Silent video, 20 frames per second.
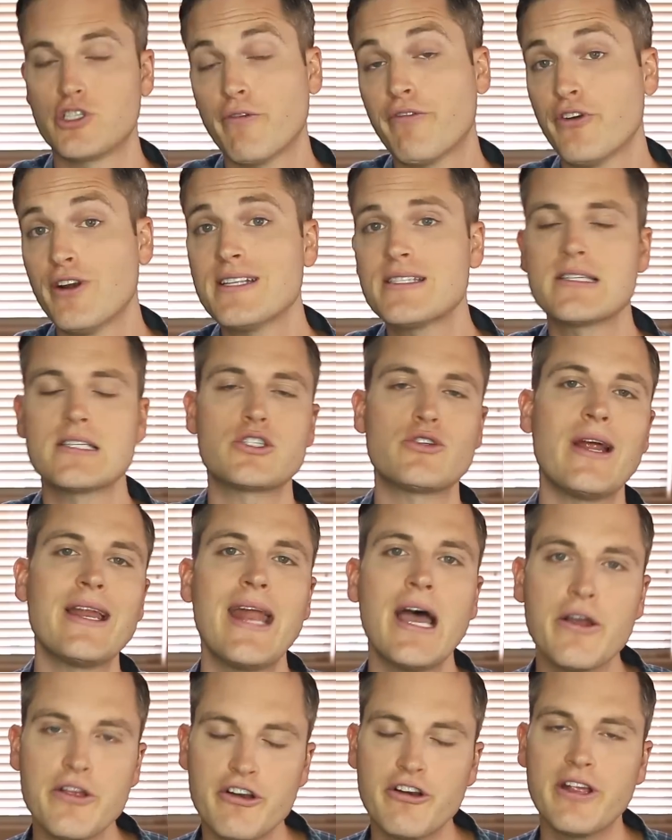So for instance, right
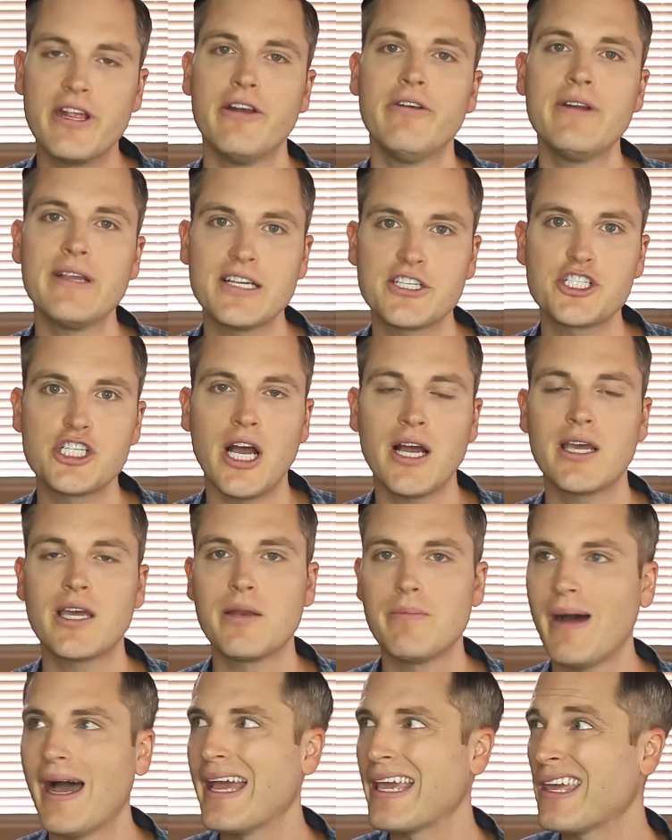now you're hearing a
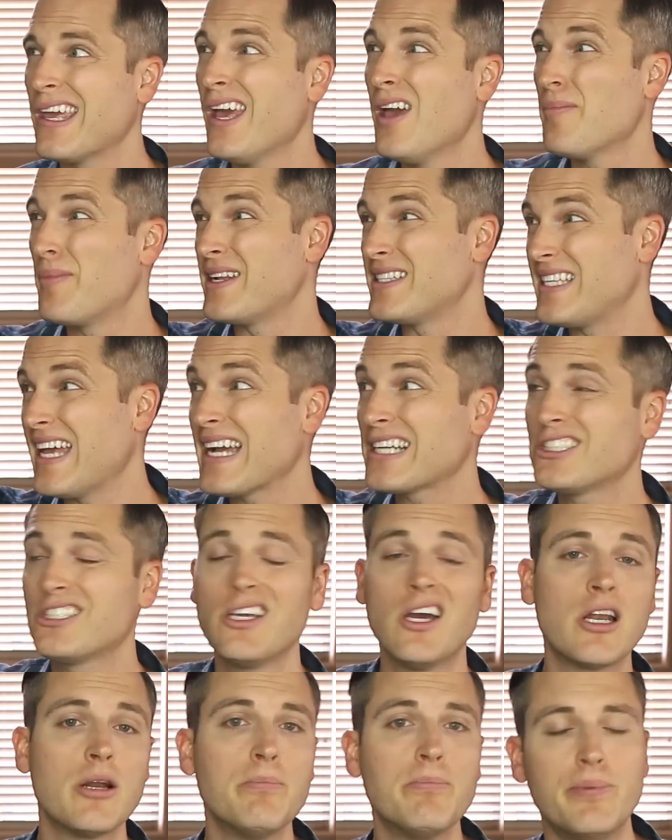shotgun mic, but it's
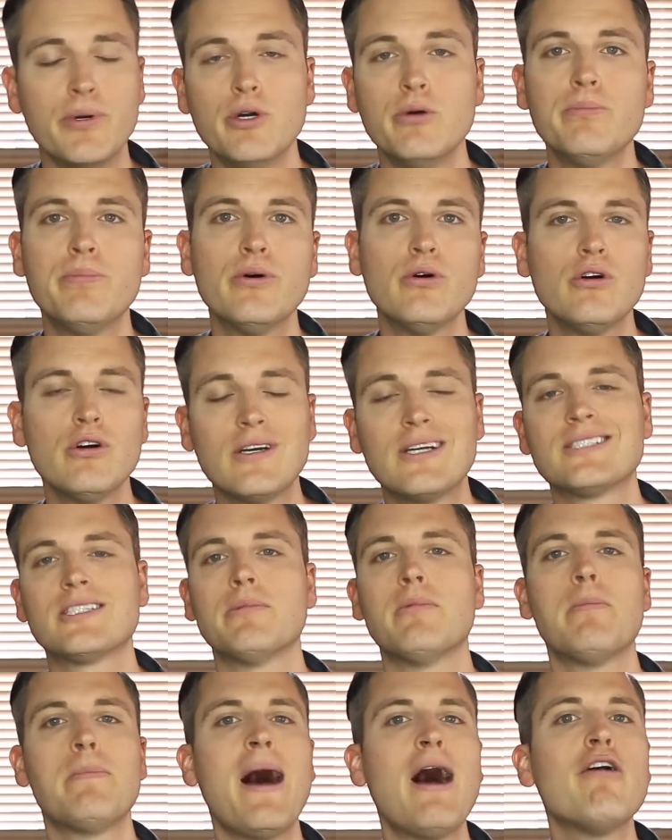actually on a boom pole because
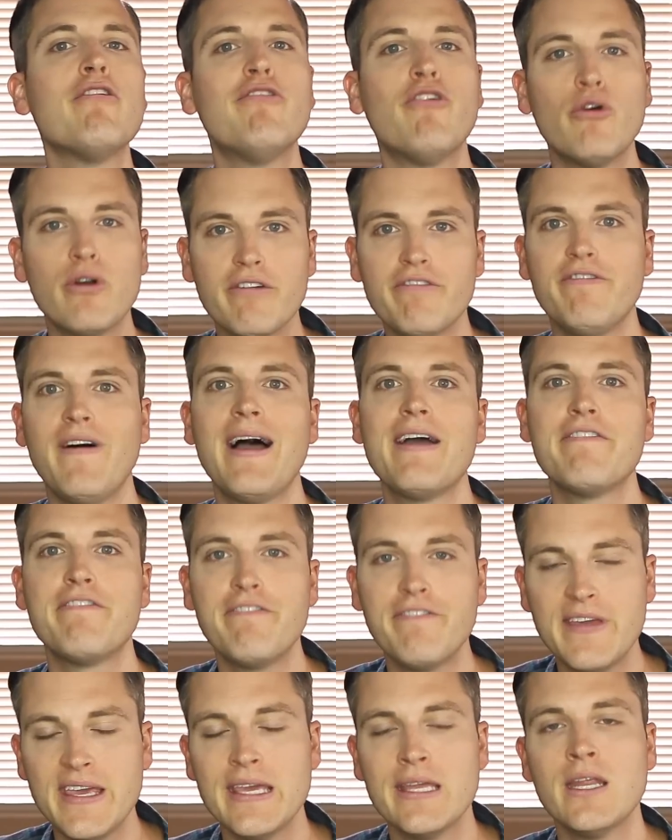I'm about 4 to 5
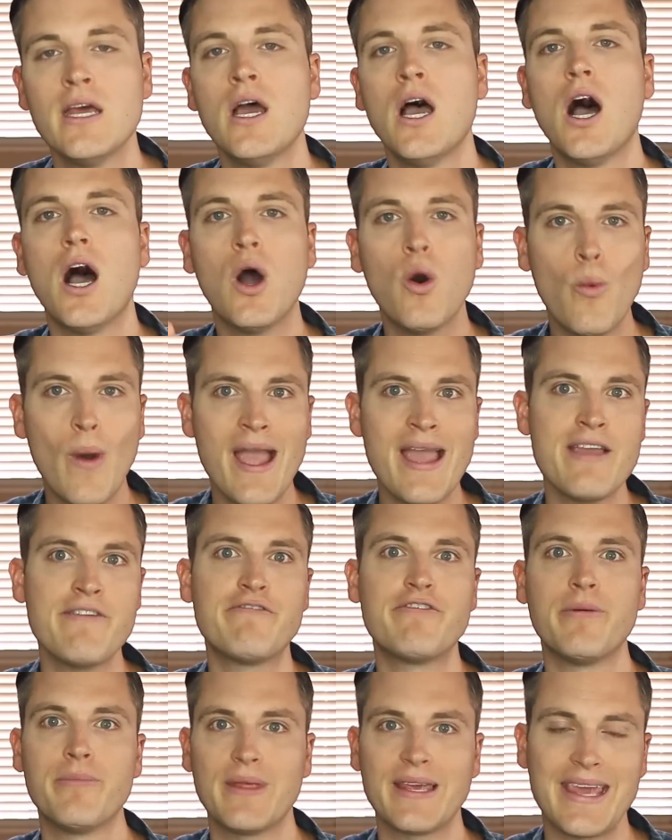feet away
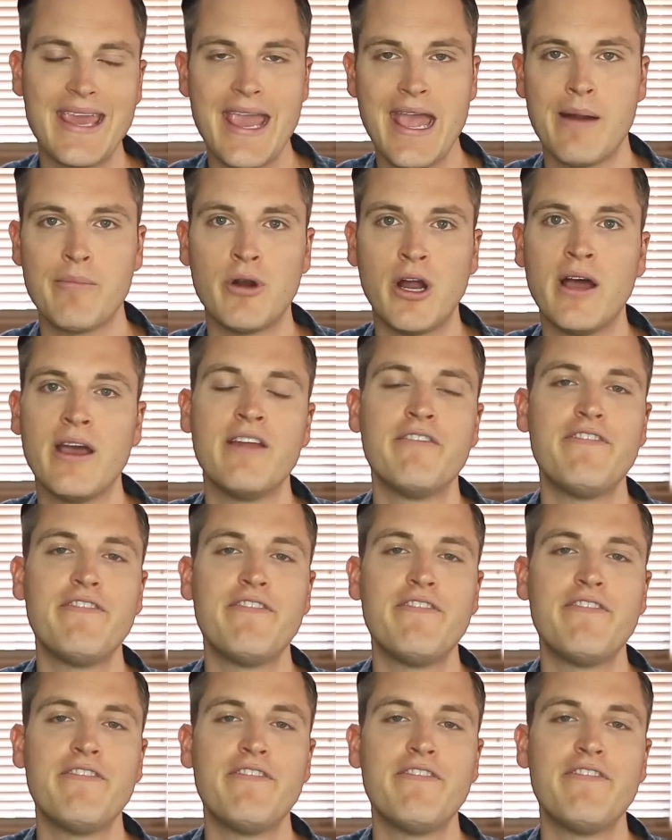from the camera.